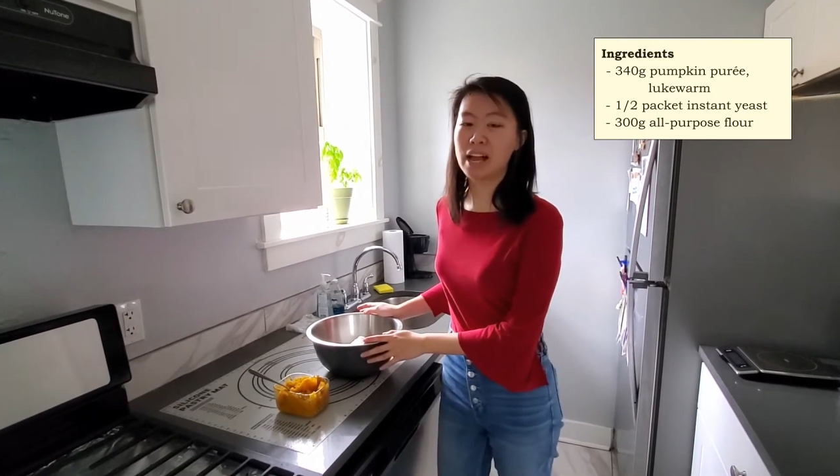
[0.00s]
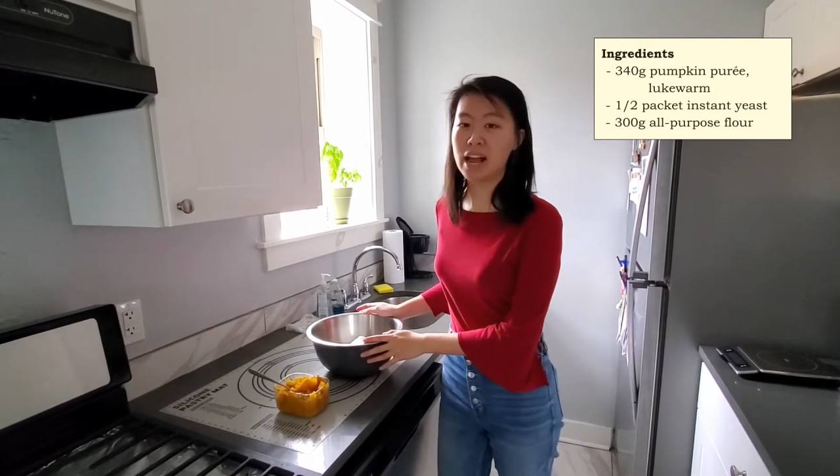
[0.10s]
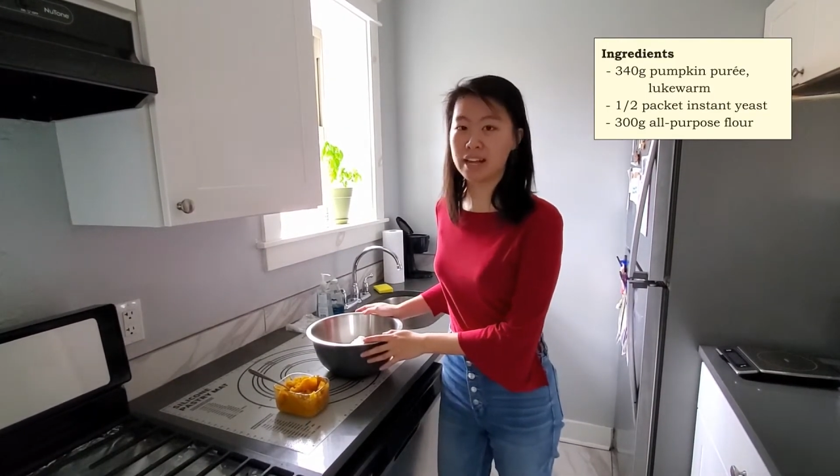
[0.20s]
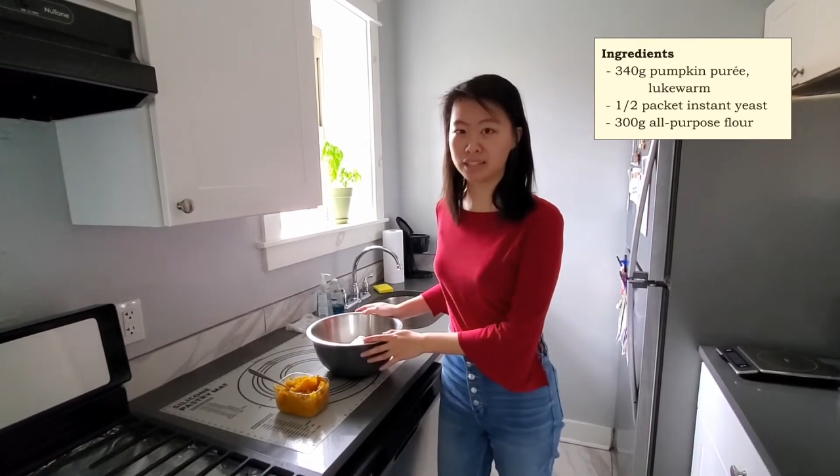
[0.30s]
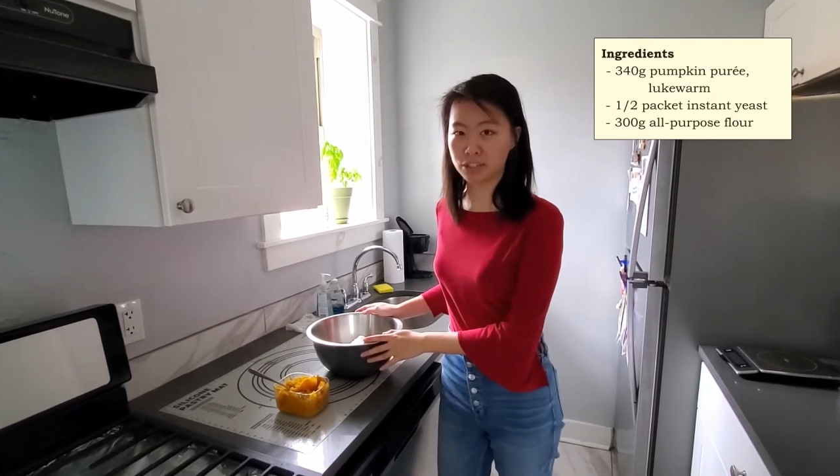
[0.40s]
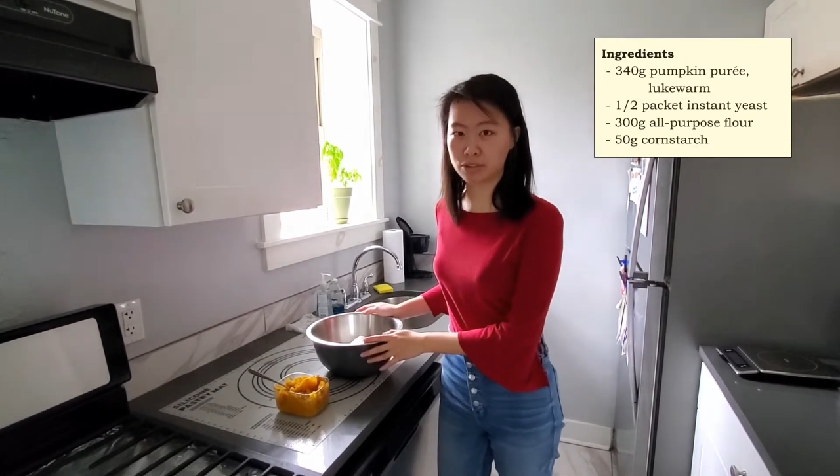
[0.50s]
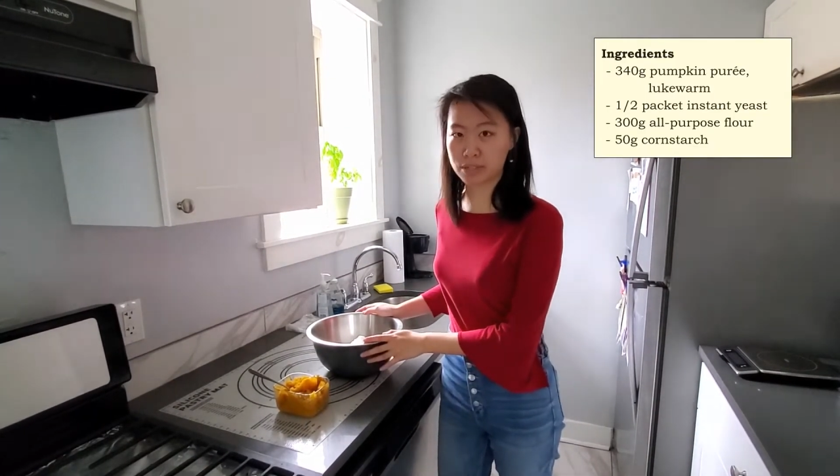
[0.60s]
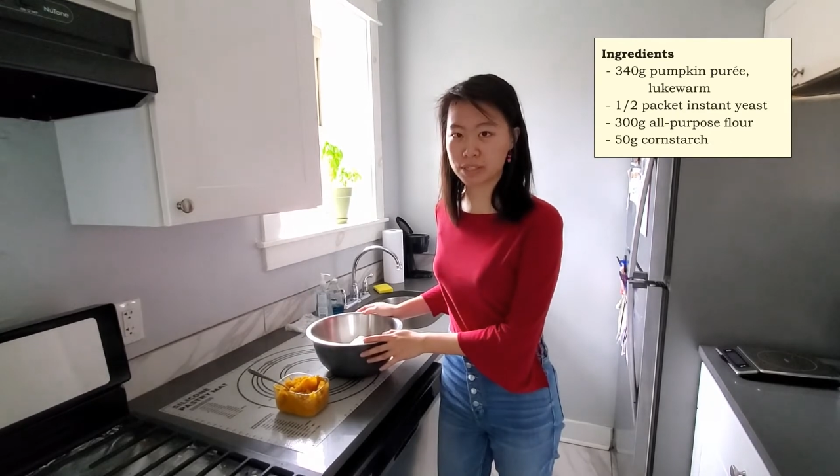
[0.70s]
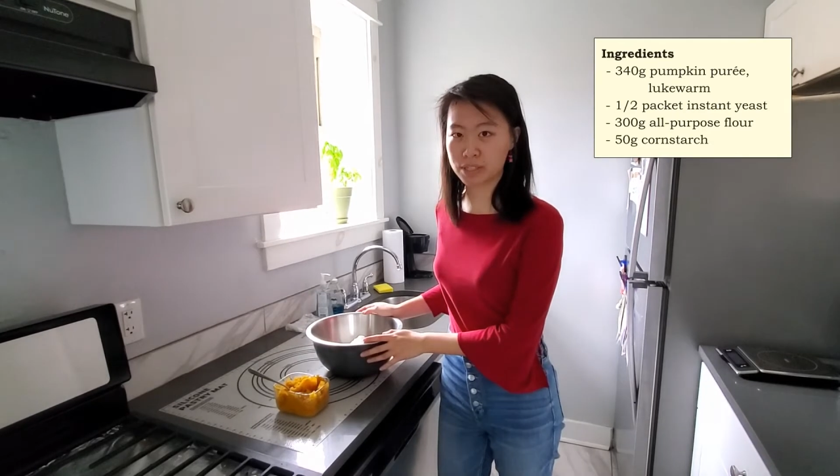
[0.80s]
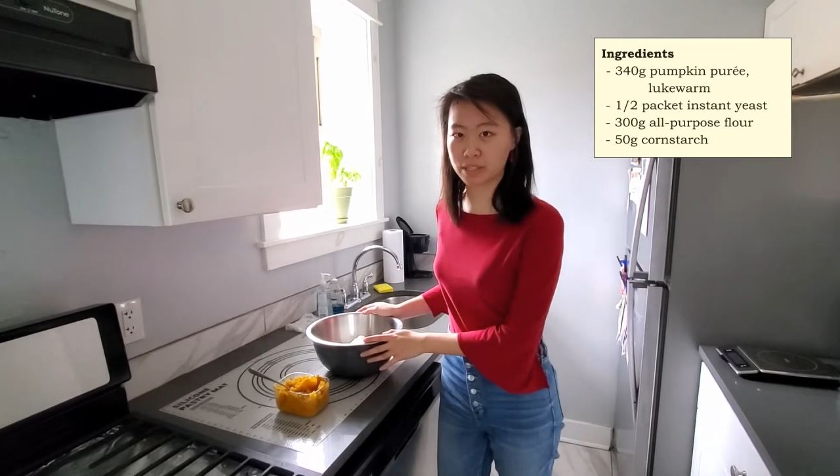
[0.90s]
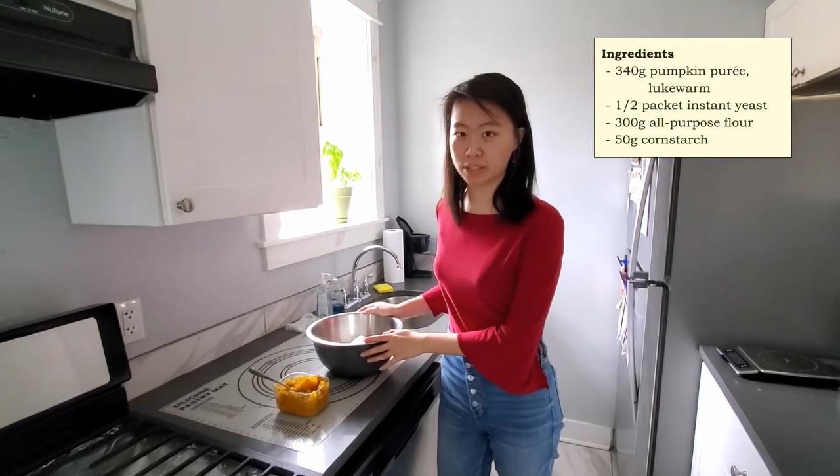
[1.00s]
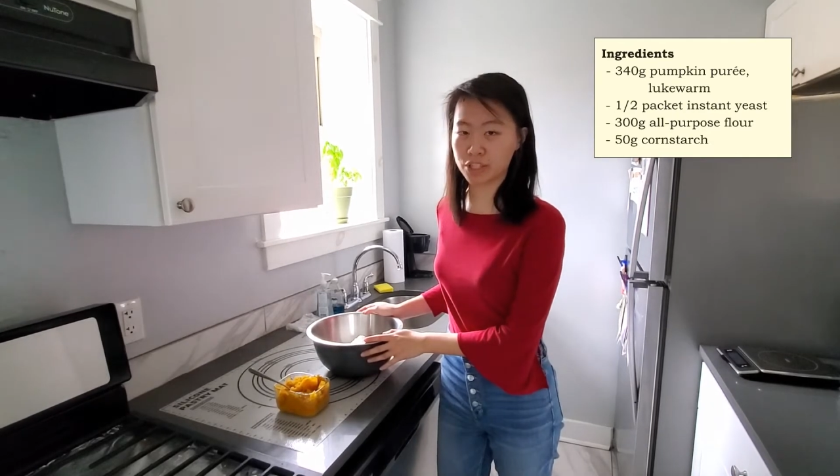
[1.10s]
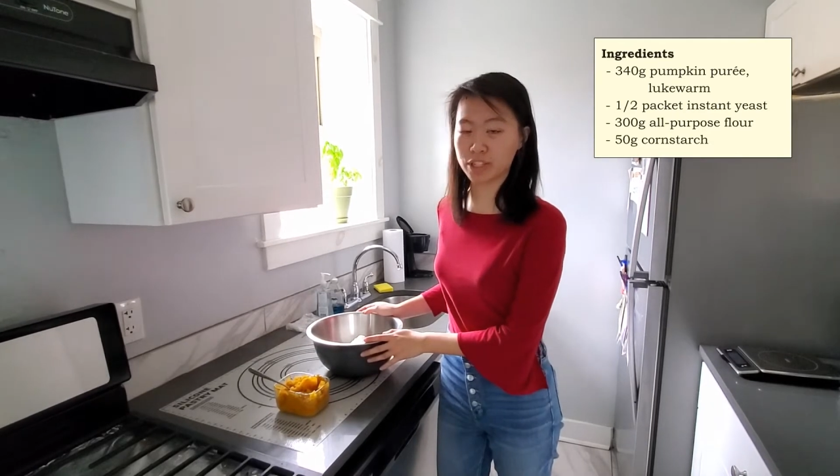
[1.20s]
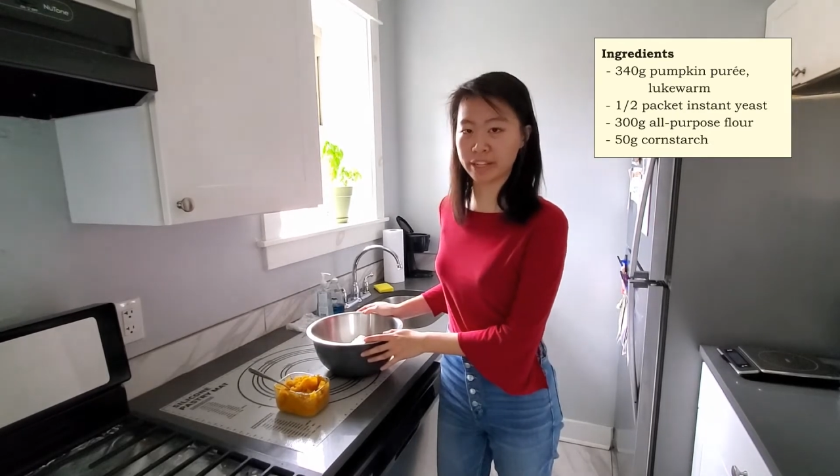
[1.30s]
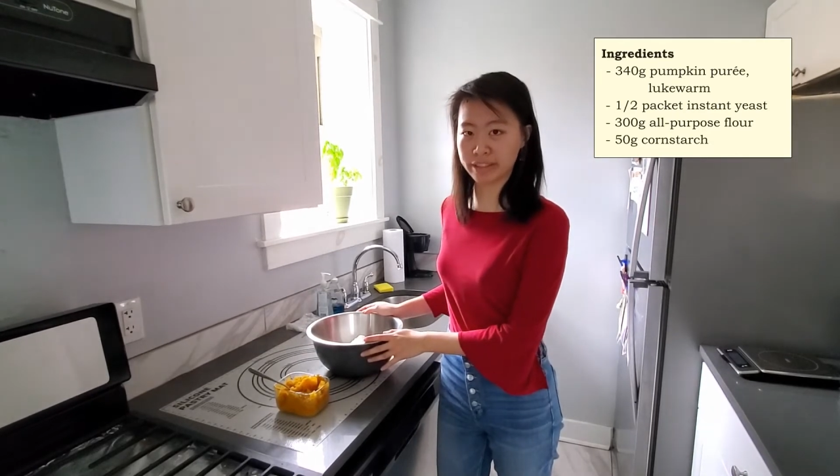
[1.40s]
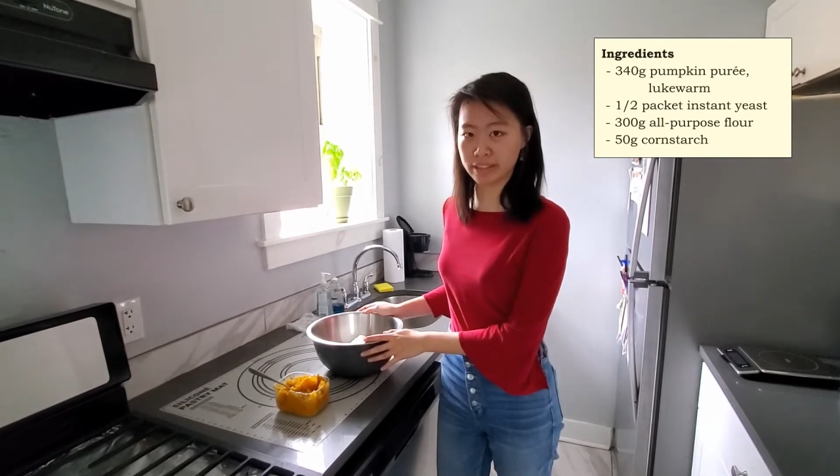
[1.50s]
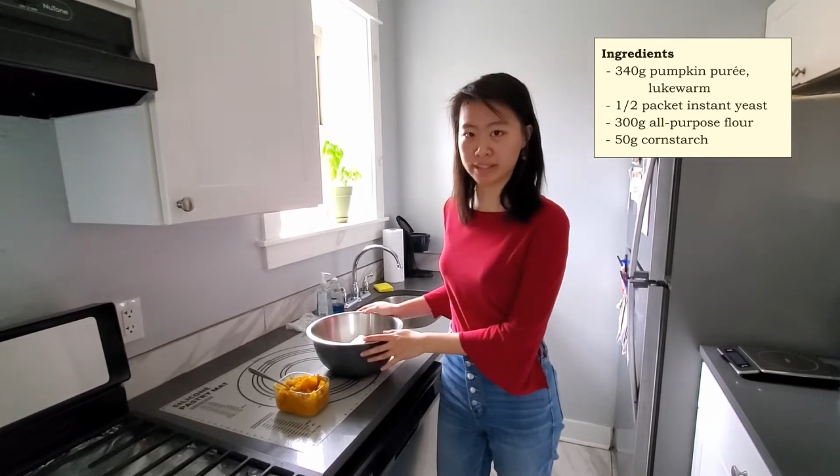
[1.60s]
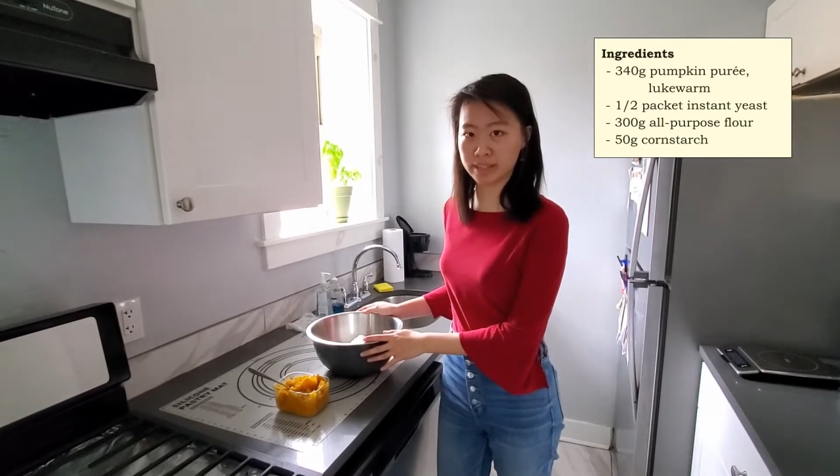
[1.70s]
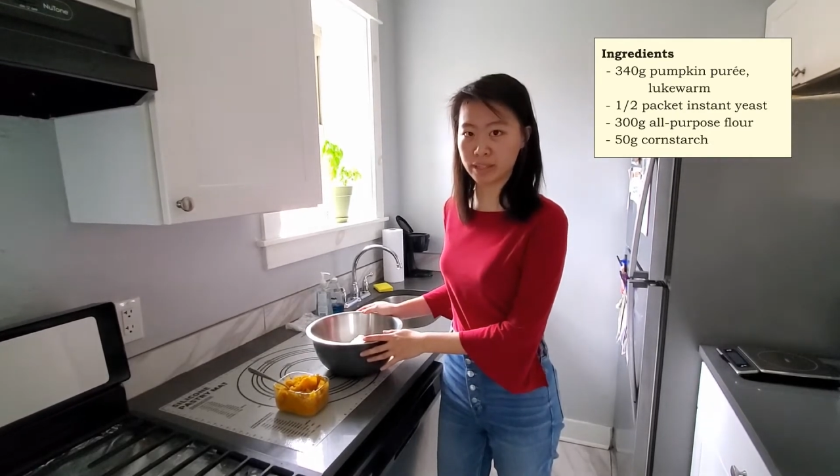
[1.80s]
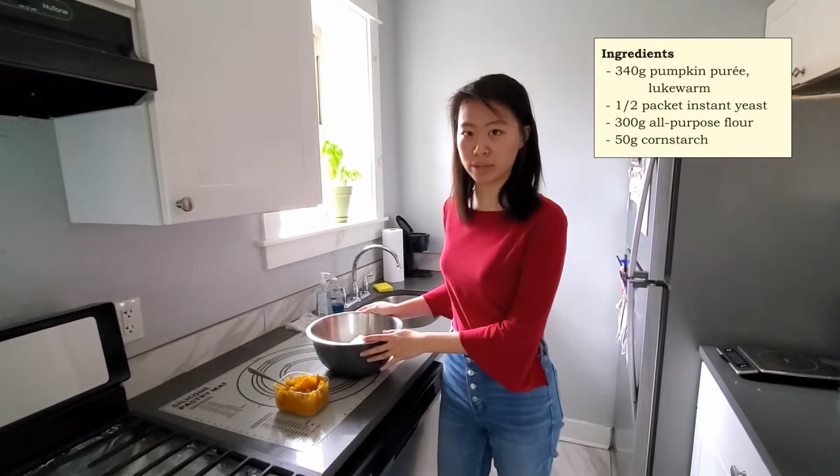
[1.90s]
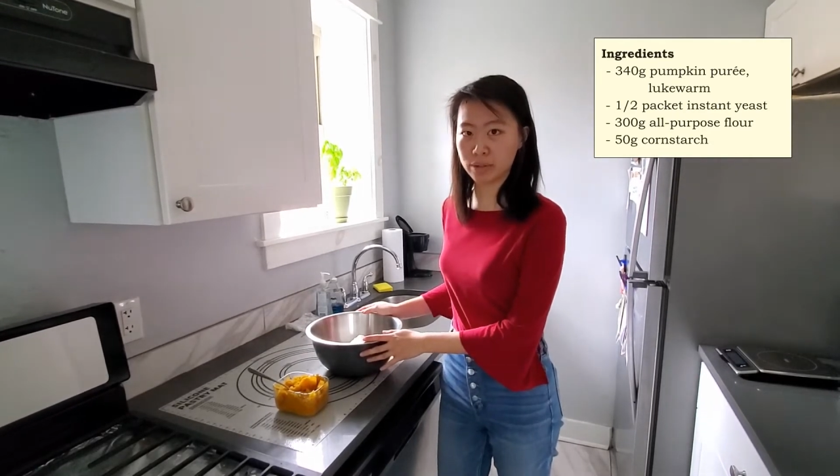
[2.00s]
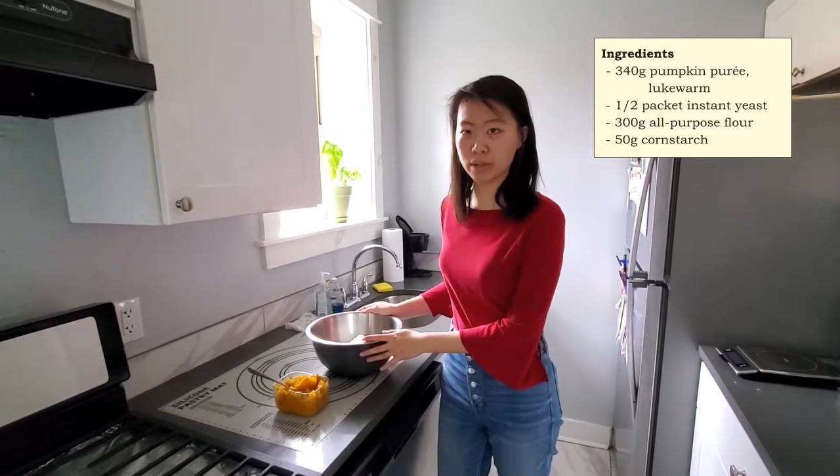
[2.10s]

and cornstarch in this dough.